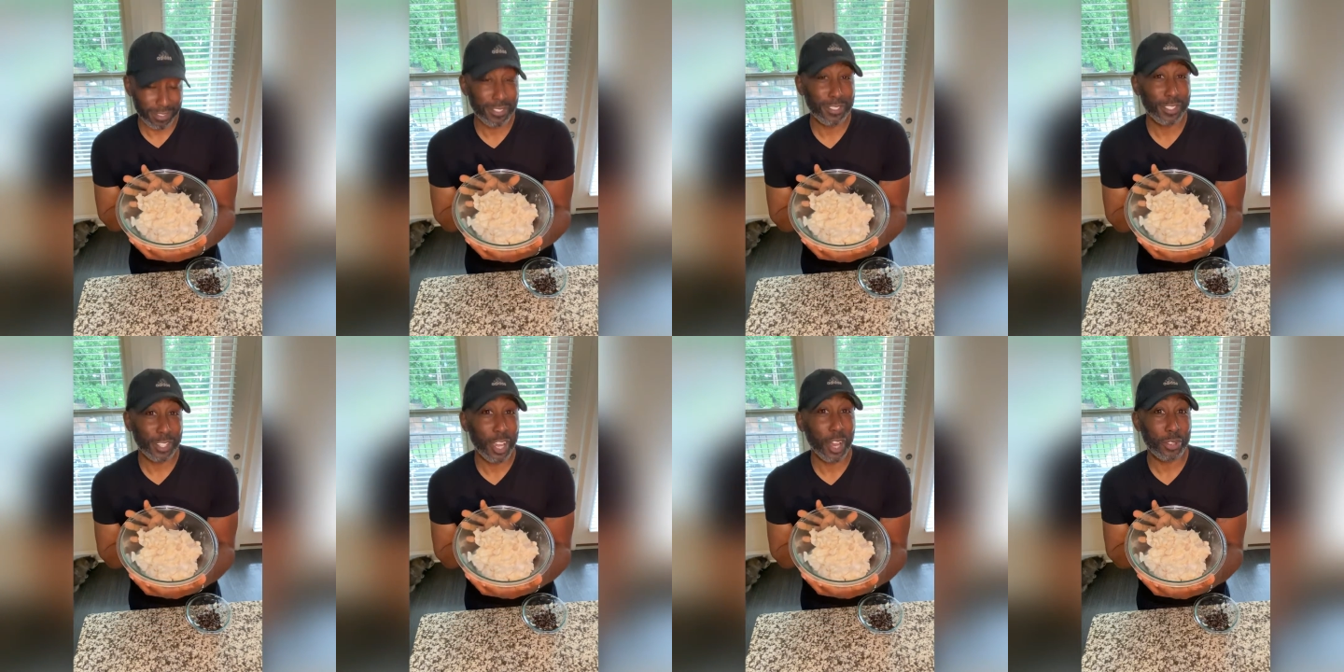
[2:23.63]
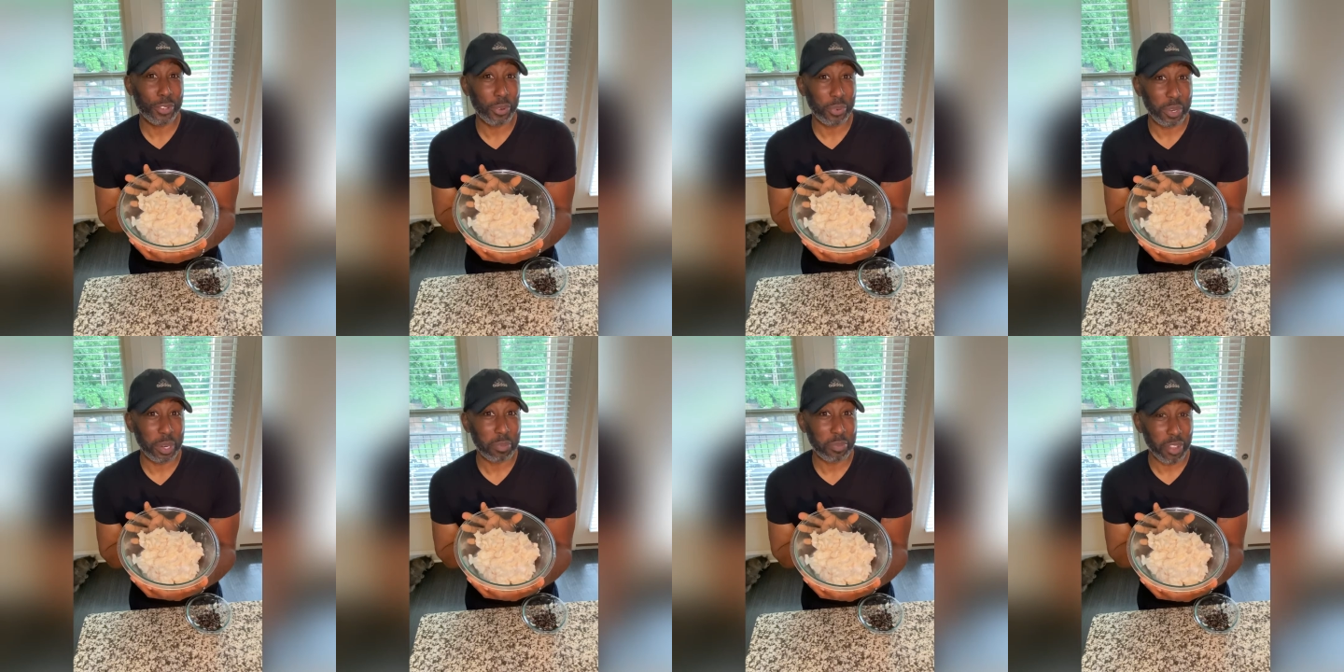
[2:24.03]
y'all know
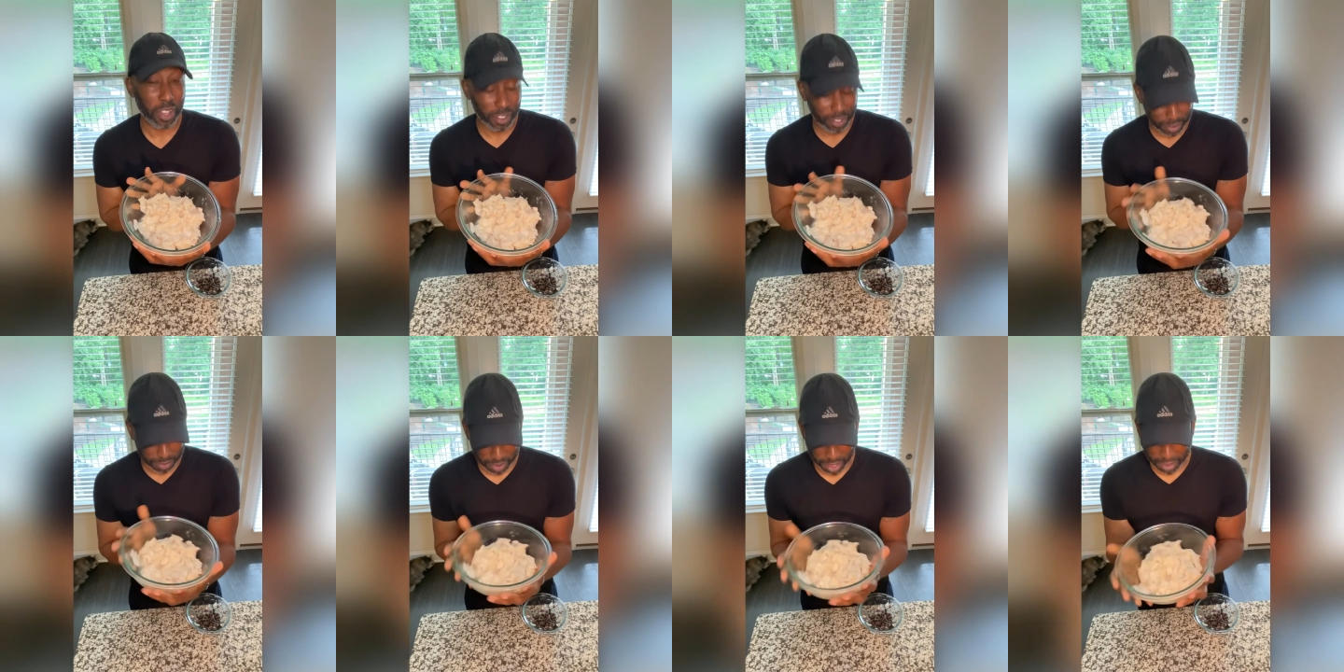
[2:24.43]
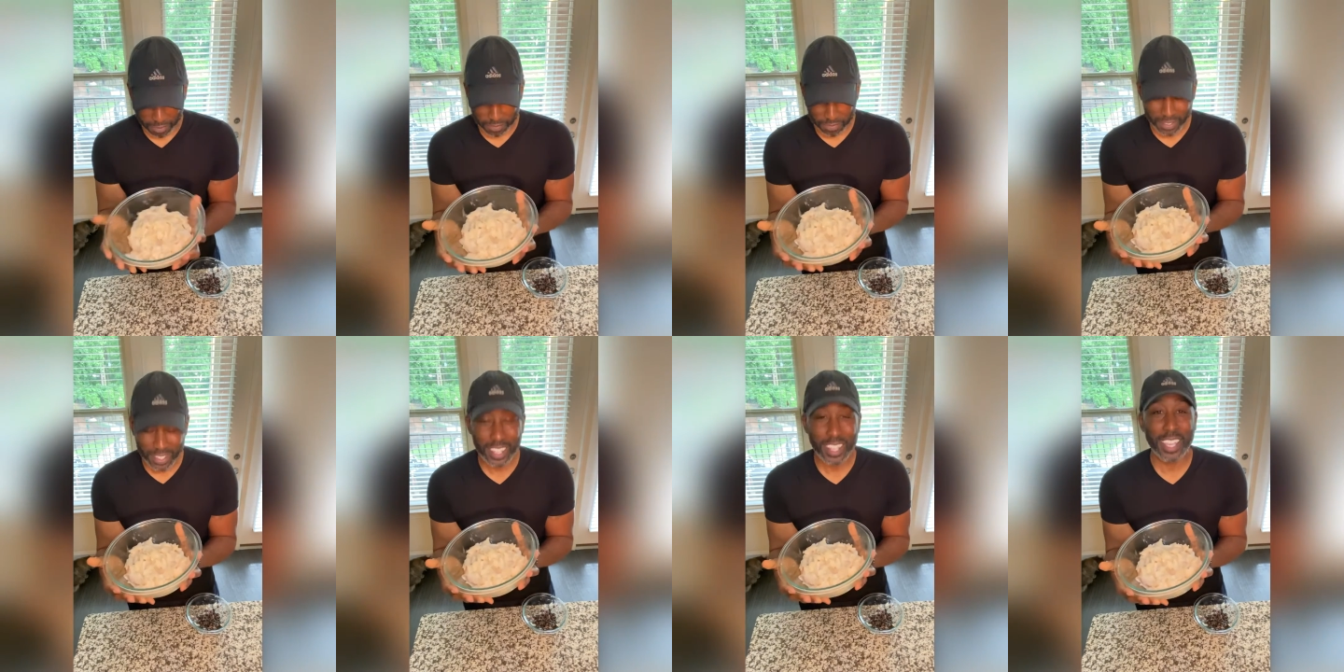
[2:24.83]
what I'm talking about.
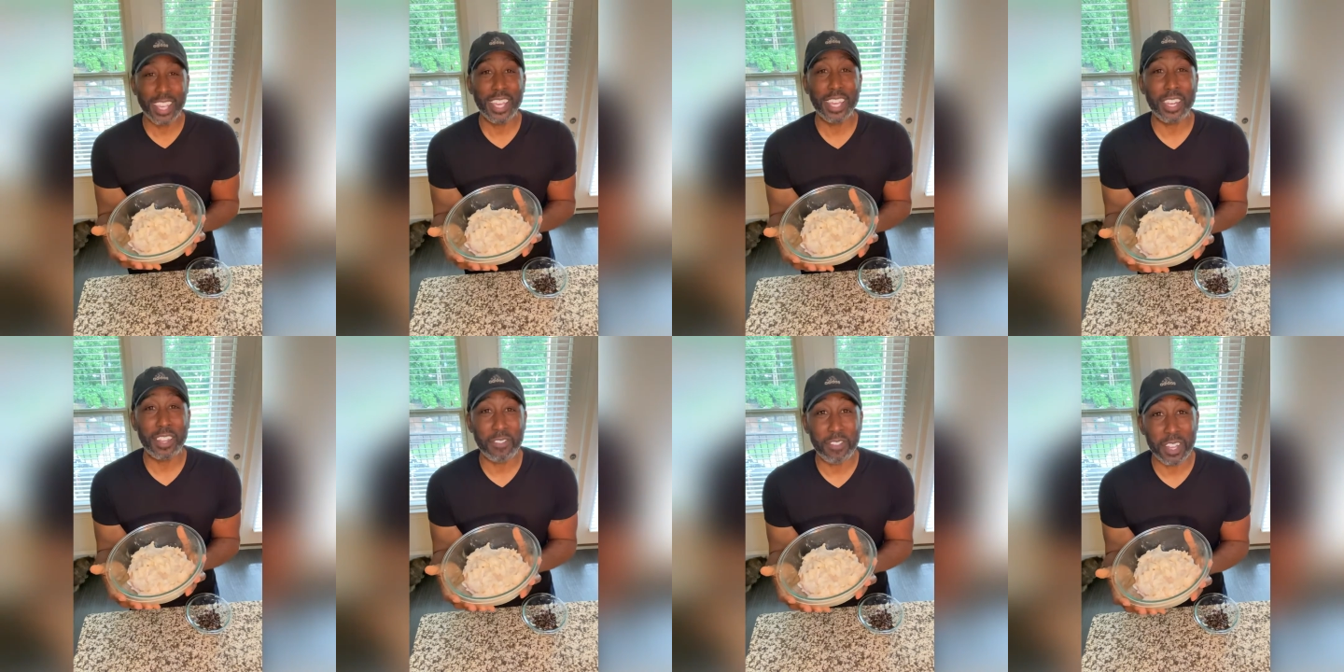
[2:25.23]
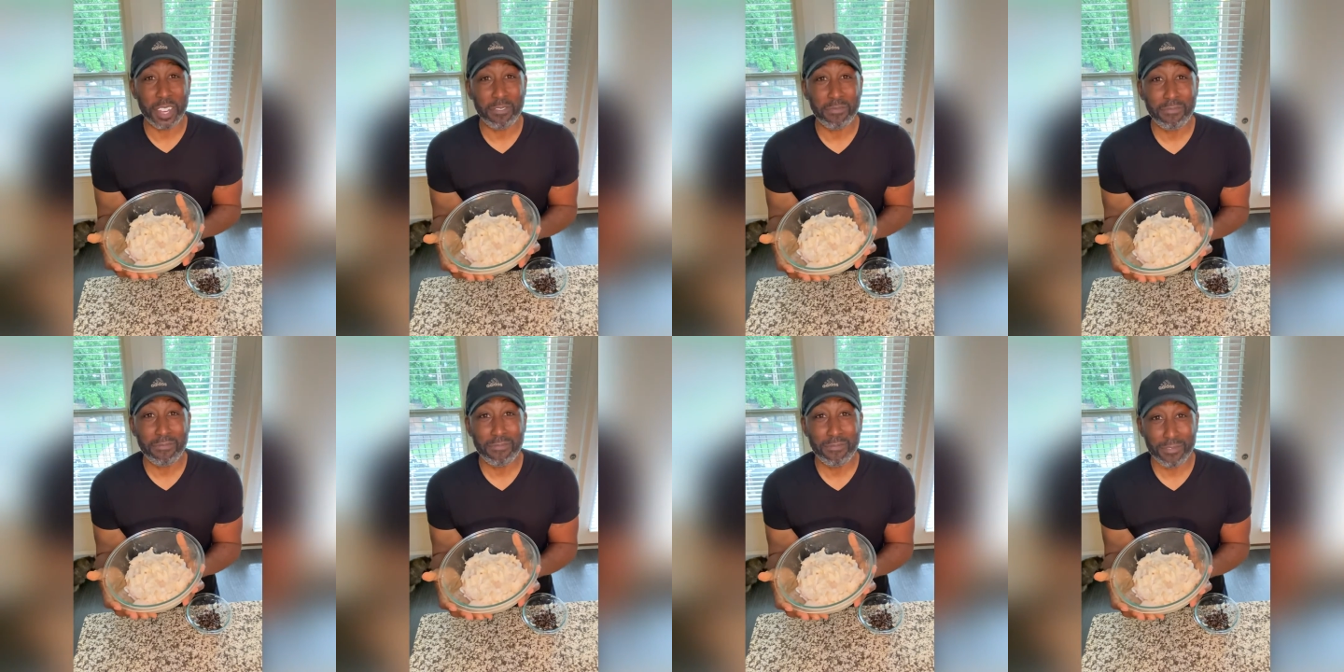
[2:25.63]
Any event,
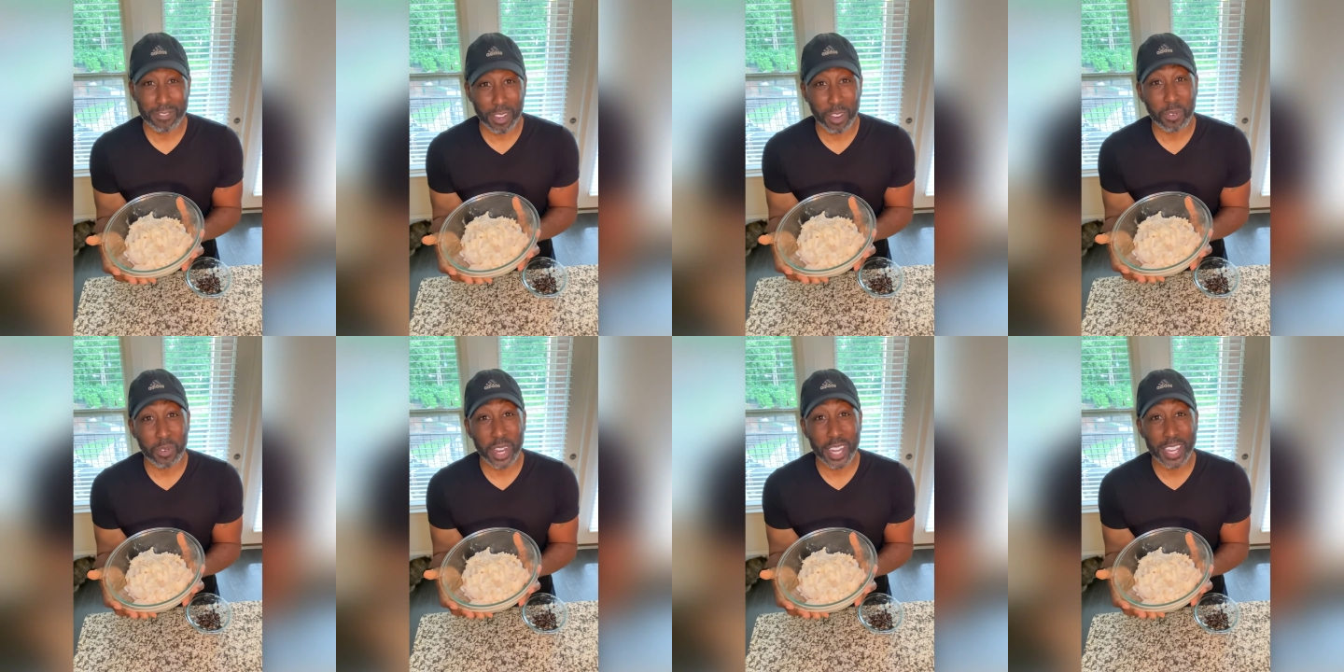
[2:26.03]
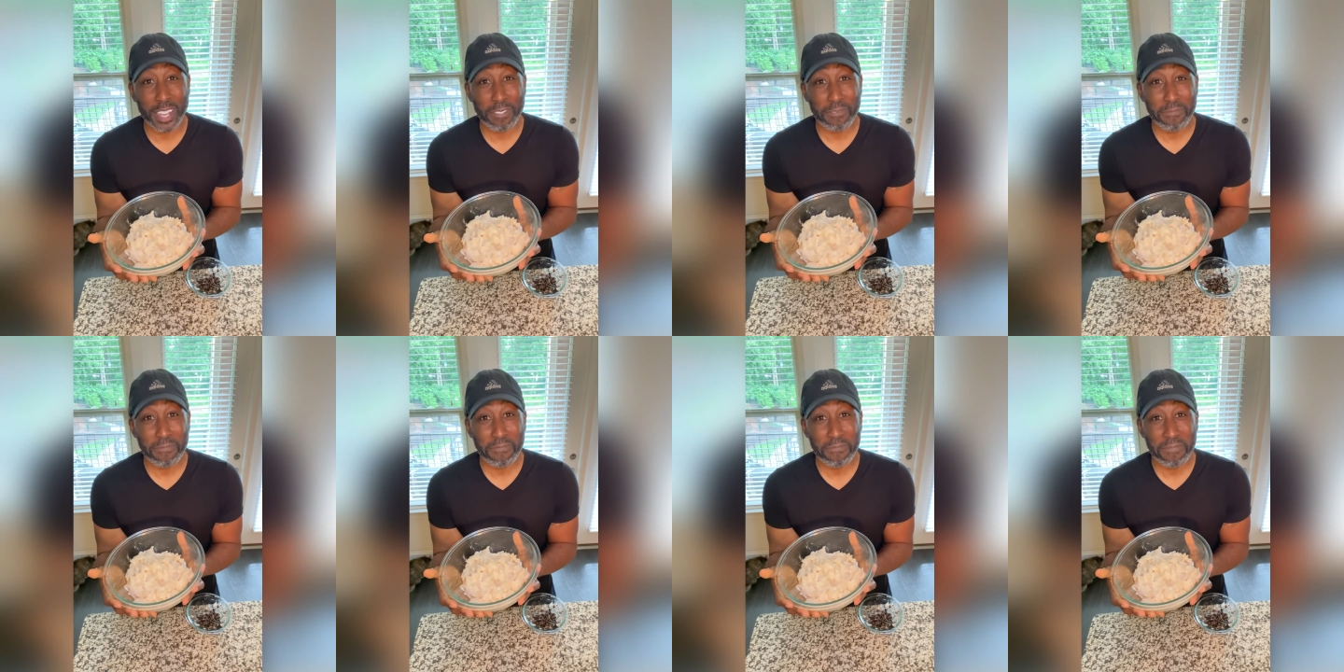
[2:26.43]
y'all ready?
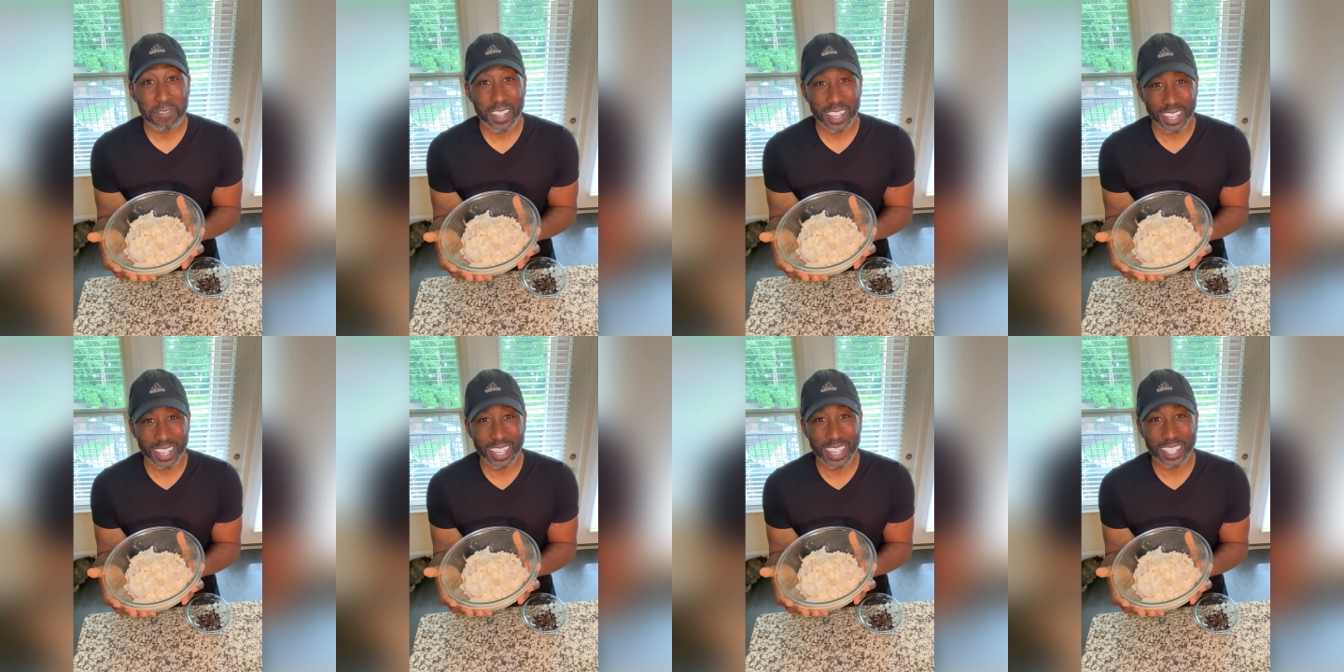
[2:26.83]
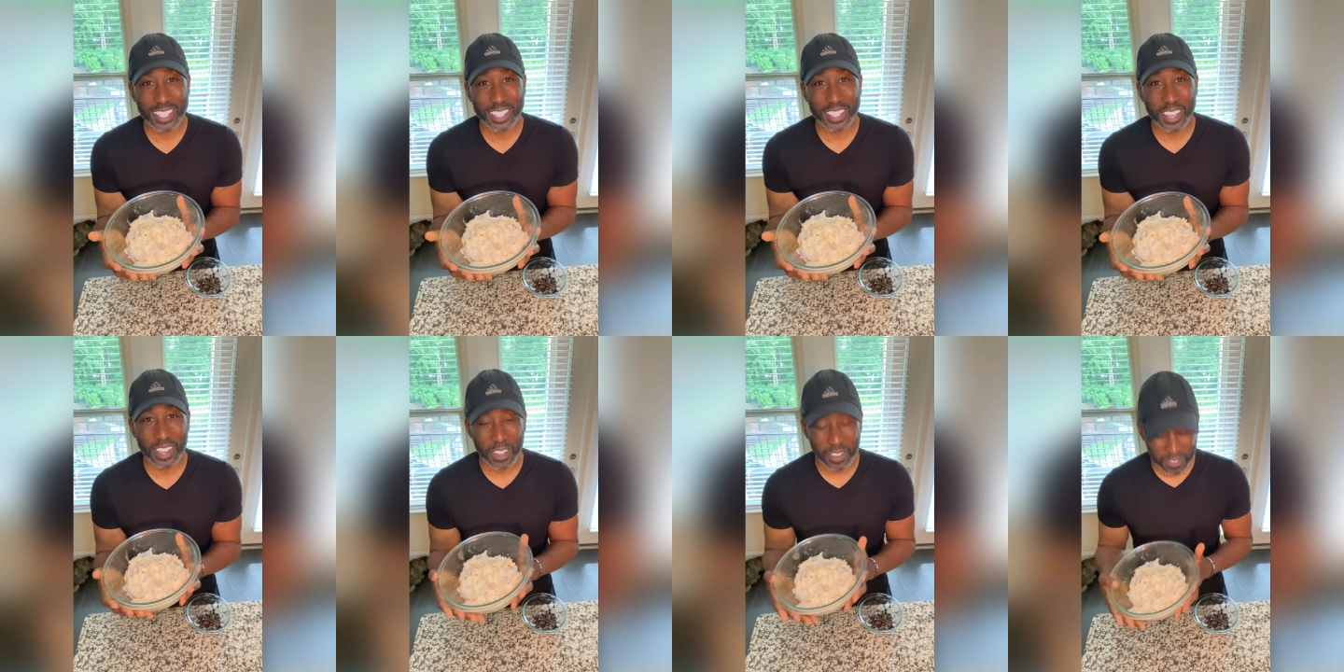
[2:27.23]
Let's
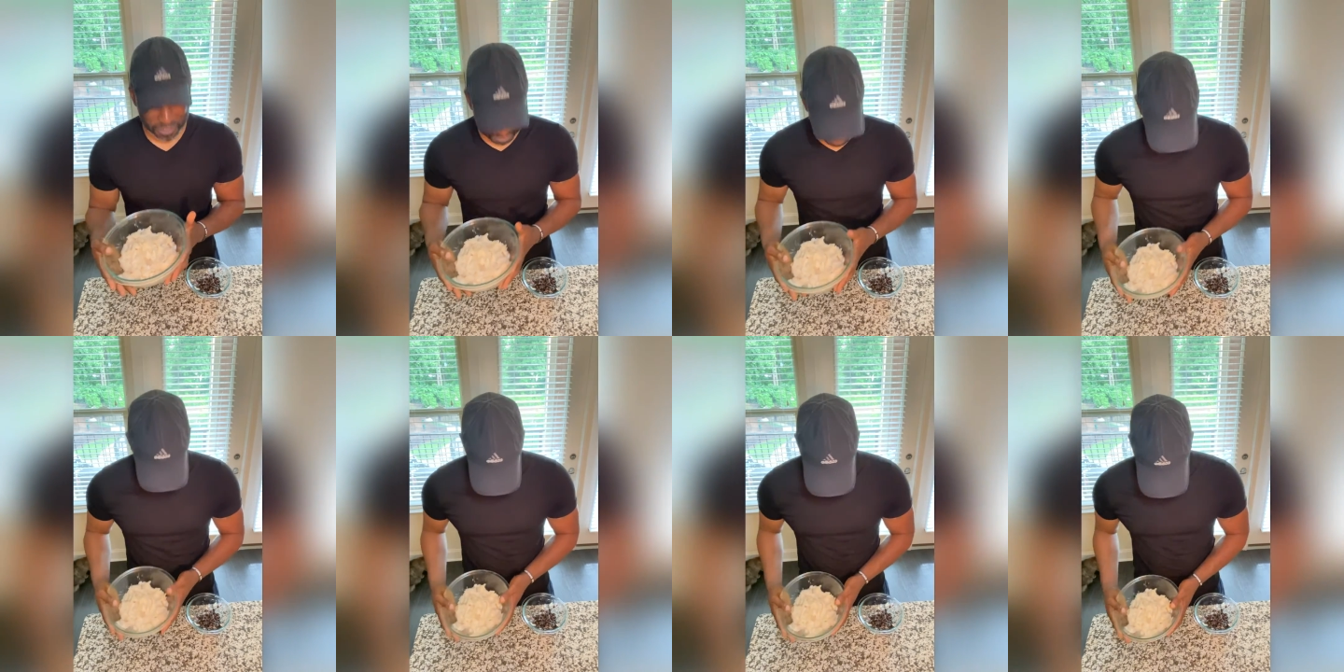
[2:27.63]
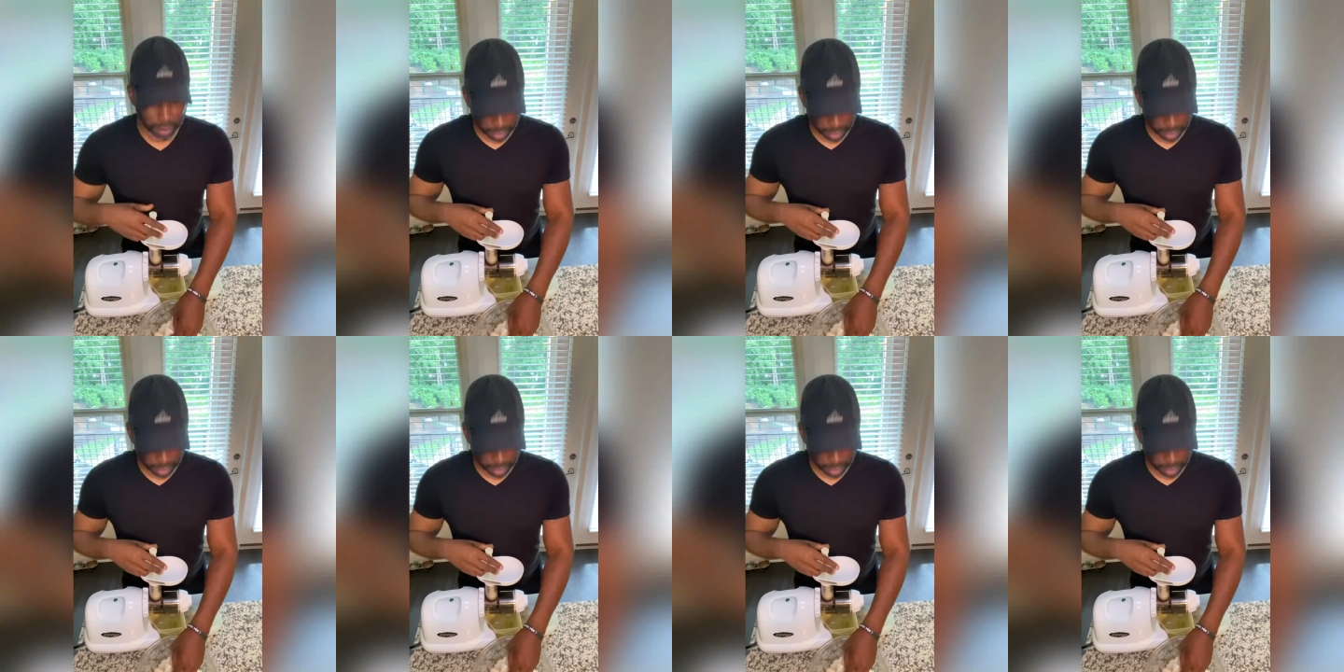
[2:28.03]
go. All